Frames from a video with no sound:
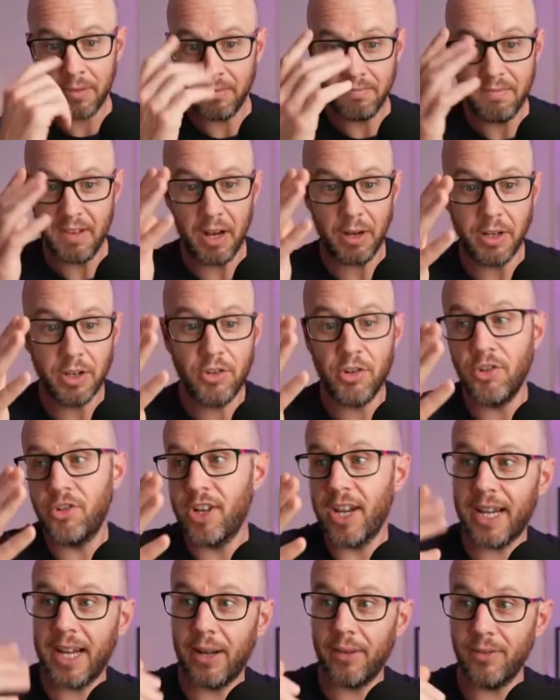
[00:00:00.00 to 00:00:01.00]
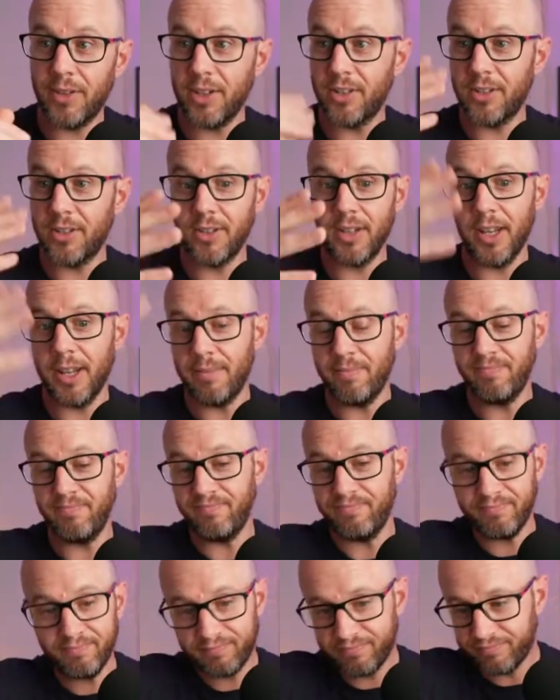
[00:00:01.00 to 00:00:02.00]
you know, you should check out this,
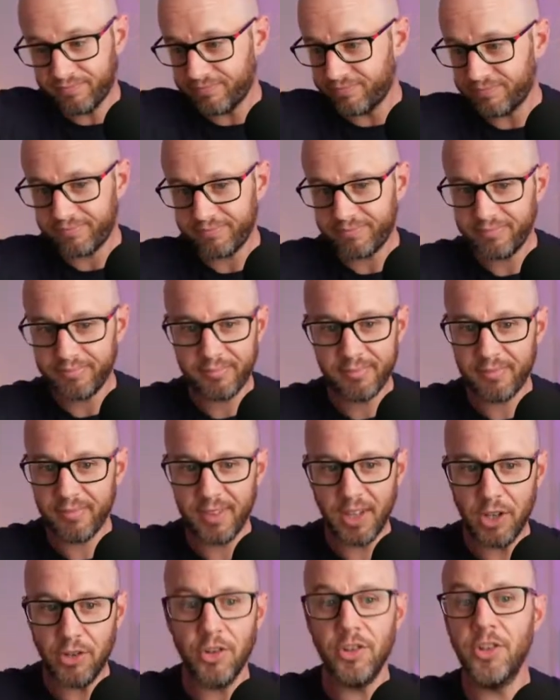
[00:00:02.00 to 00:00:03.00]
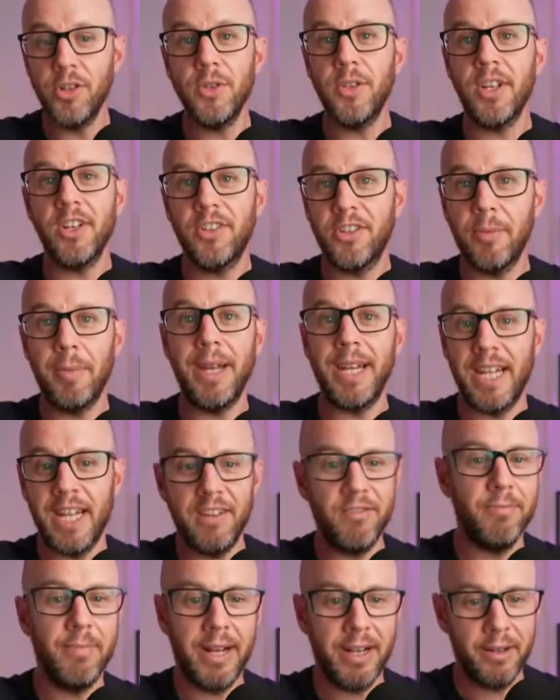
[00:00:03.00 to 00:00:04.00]
you should do this to make it
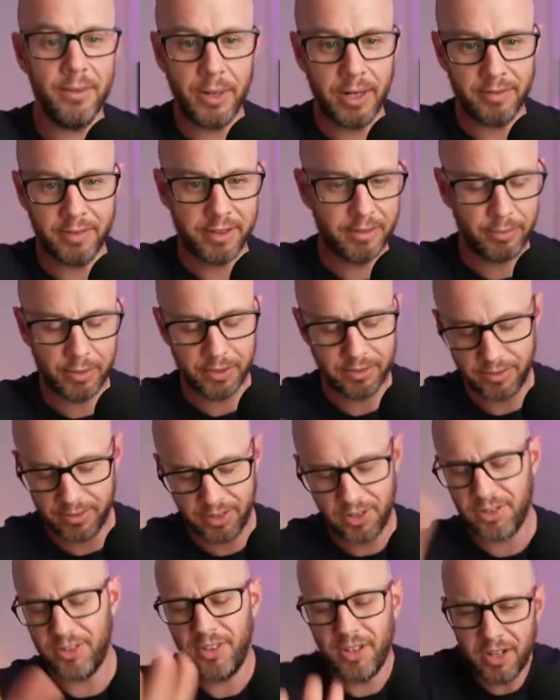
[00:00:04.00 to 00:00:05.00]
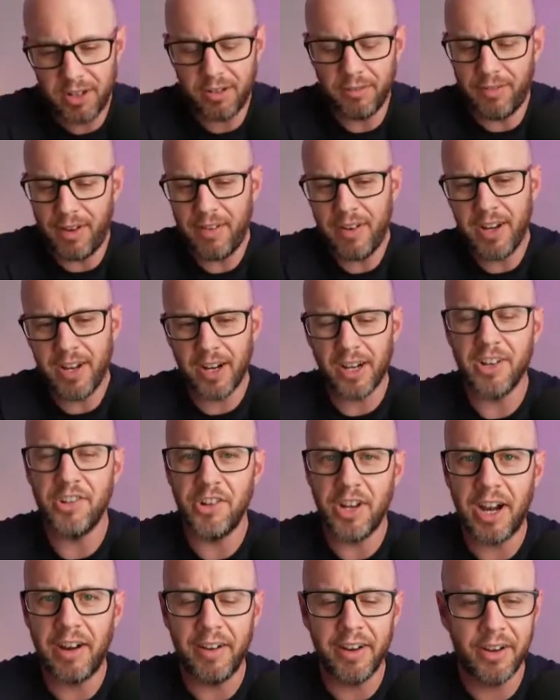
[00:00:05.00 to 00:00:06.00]
even better, whatever. Just a very kind of
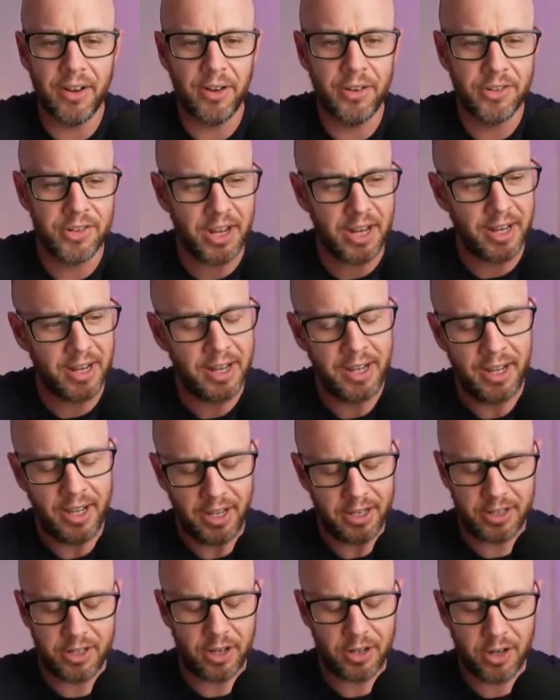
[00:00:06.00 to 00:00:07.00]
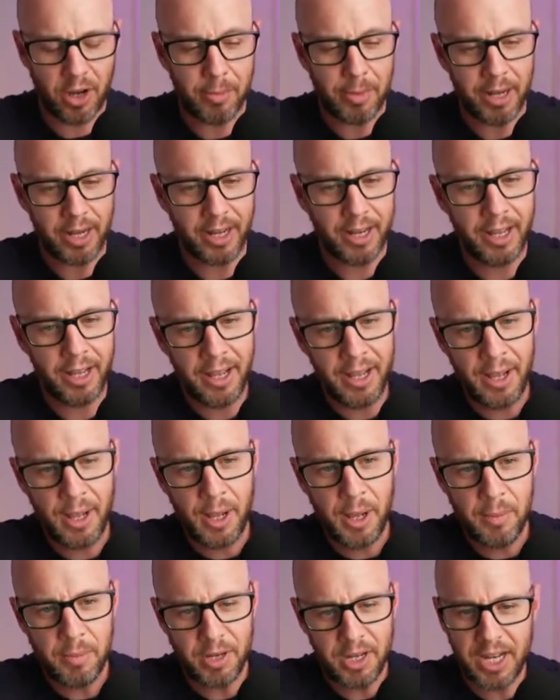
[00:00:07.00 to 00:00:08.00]
generic comment.
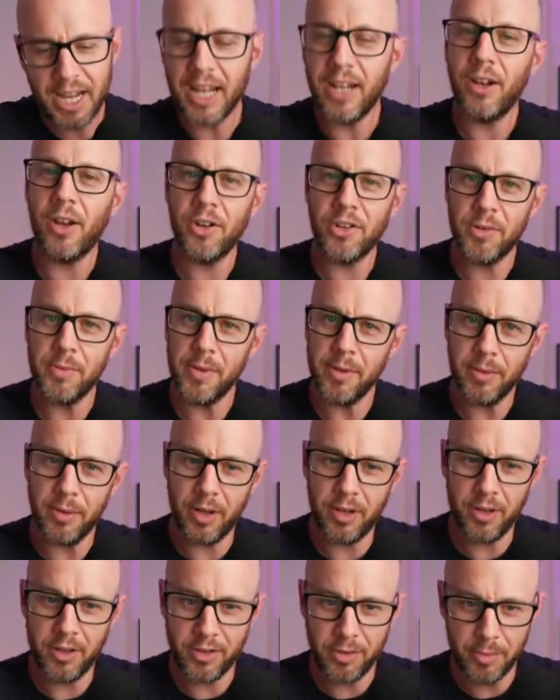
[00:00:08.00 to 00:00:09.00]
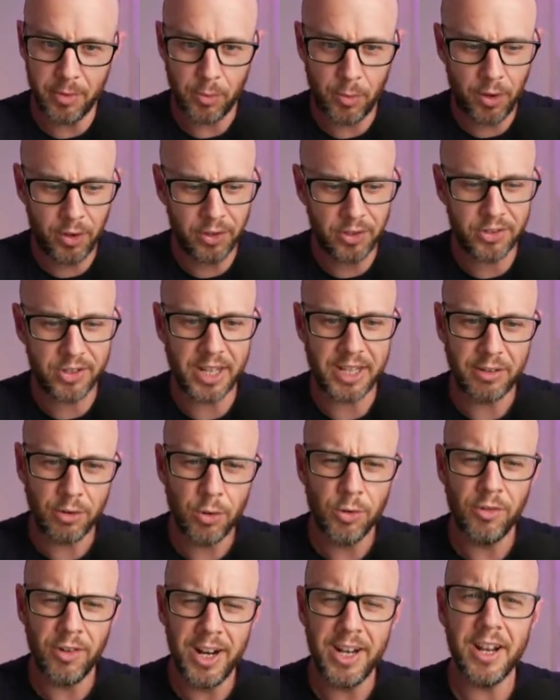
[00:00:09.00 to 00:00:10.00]
But you get lots of them at once. And they're all
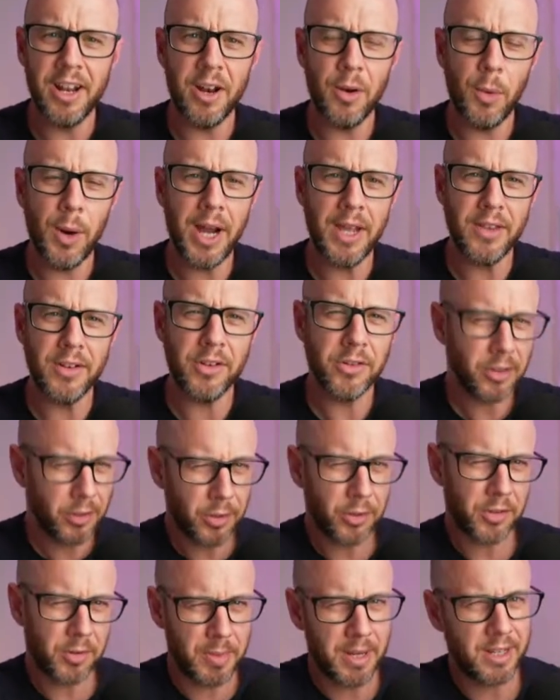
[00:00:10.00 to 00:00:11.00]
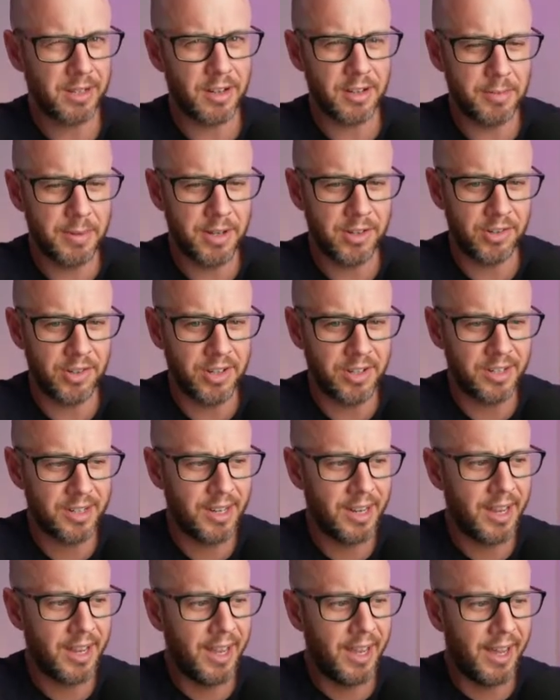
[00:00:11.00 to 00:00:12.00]
written in a way that just looks a bit suspicious.
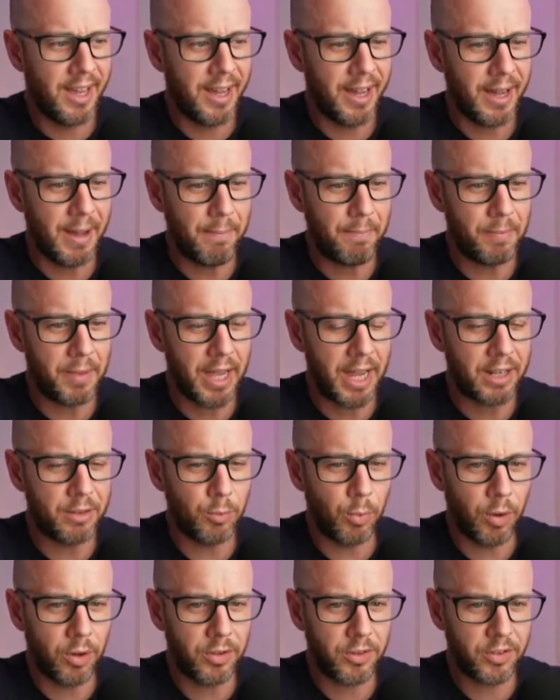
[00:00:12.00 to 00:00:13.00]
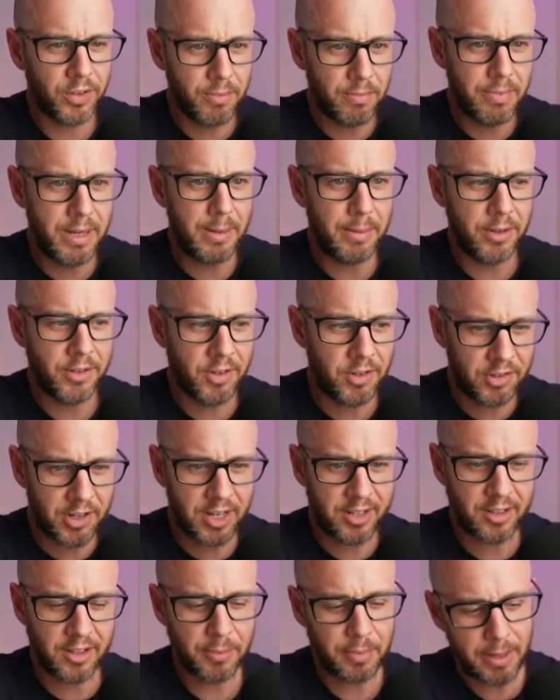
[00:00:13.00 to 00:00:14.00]
And what some people are
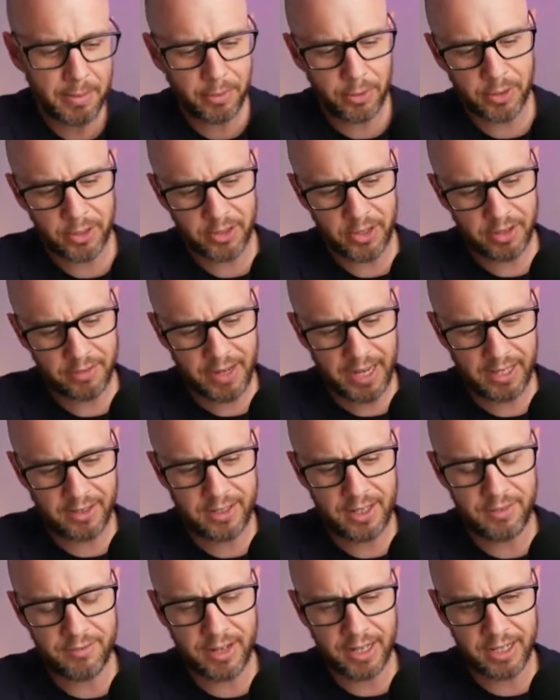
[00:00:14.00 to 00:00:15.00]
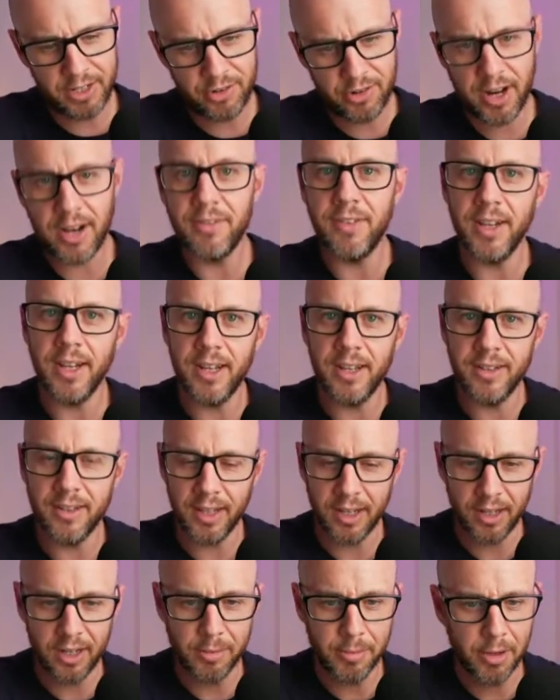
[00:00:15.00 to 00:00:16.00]
suggesting, the people that have had the invalid traffic
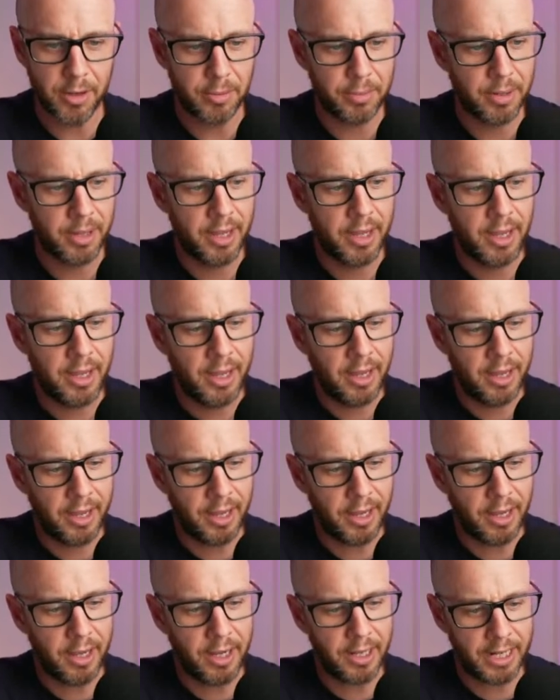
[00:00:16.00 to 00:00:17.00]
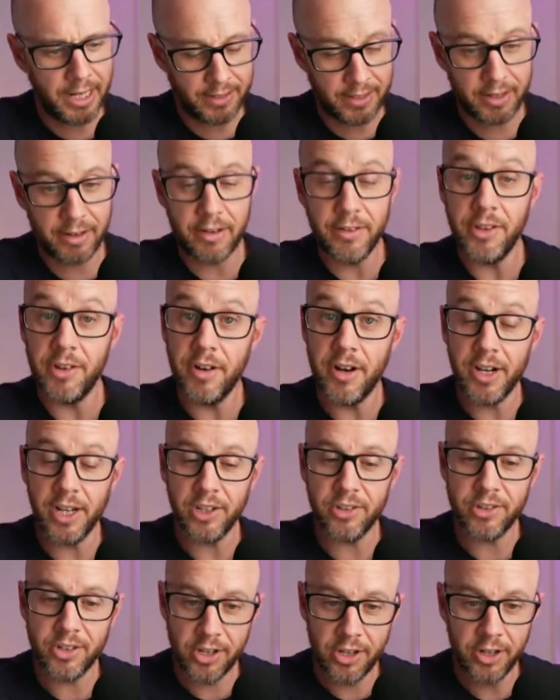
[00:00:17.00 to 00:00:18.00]
thing come up and had their earnings
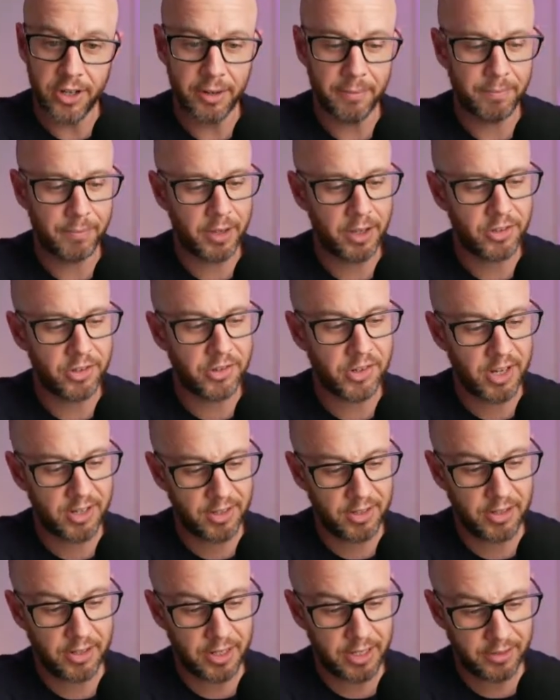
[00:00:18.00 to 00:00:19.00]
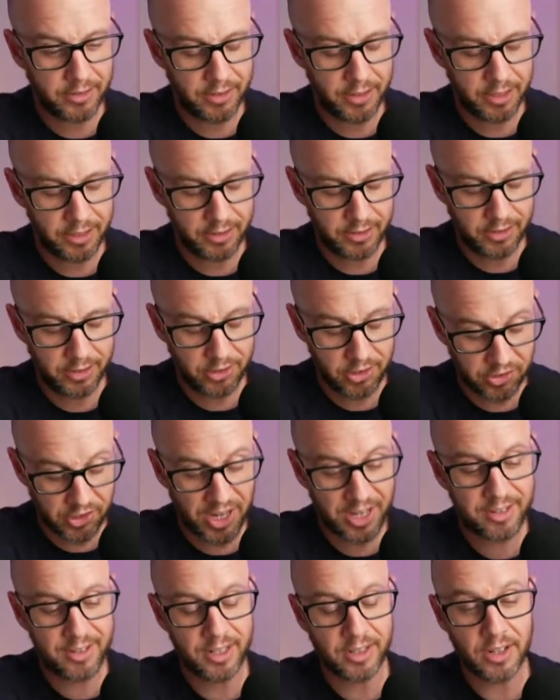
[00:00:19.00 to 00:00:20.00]
cut, are suggesting
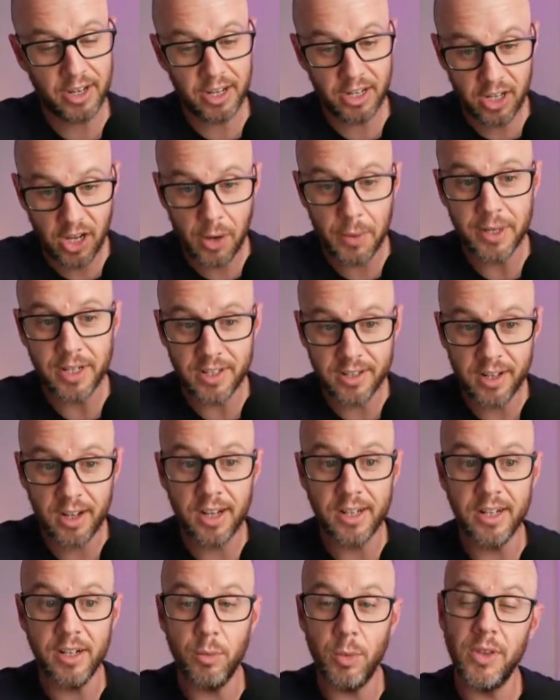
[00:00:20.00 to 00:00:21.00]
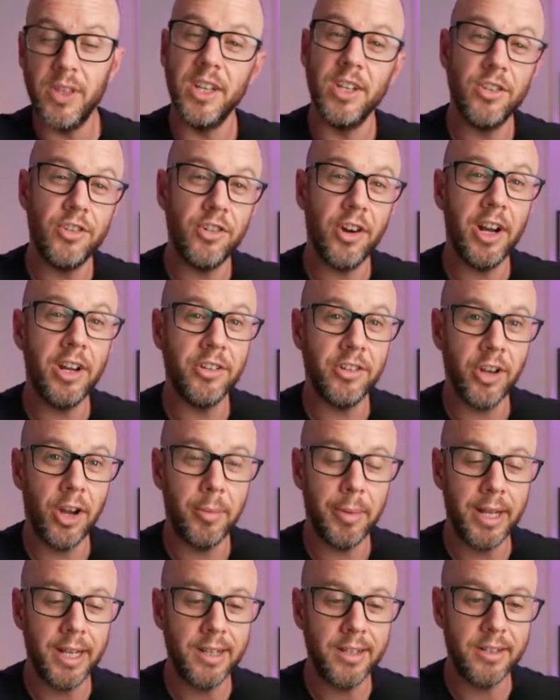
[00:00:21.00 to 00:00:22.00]
that it coincided with these strange
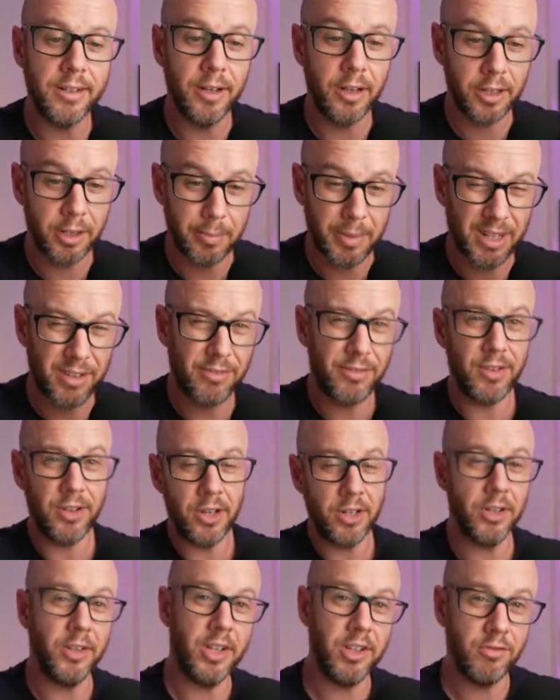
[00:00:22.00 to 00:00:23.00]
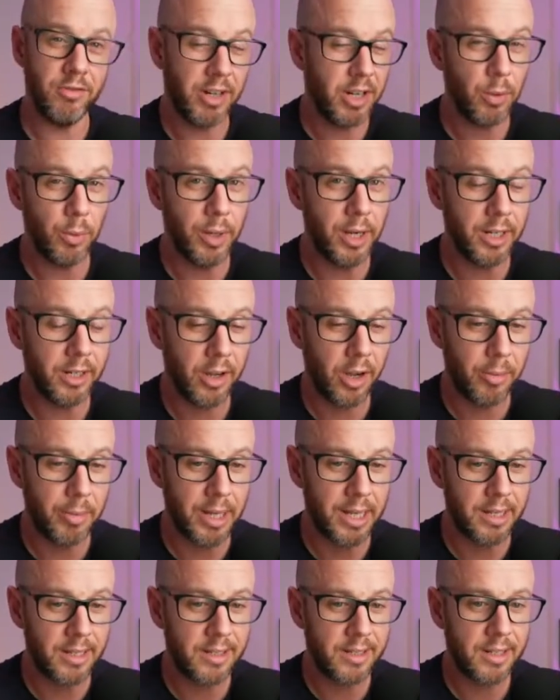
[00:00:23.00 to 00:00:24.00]
comments, like a big flood of these really weird
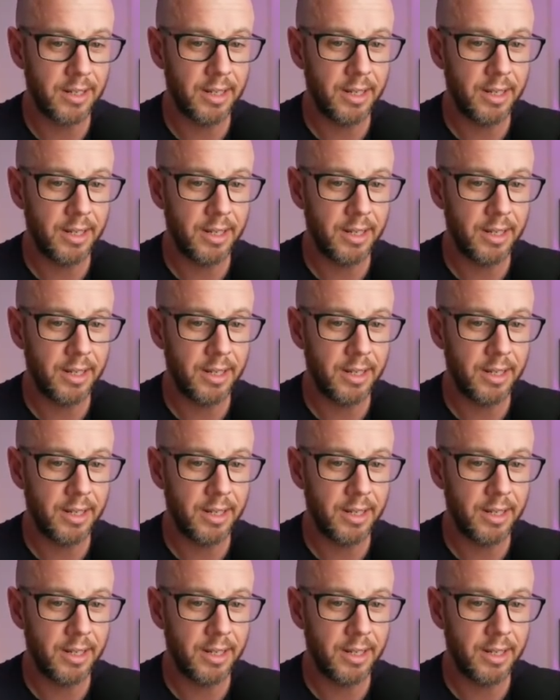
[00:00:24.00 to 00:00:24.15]
comments.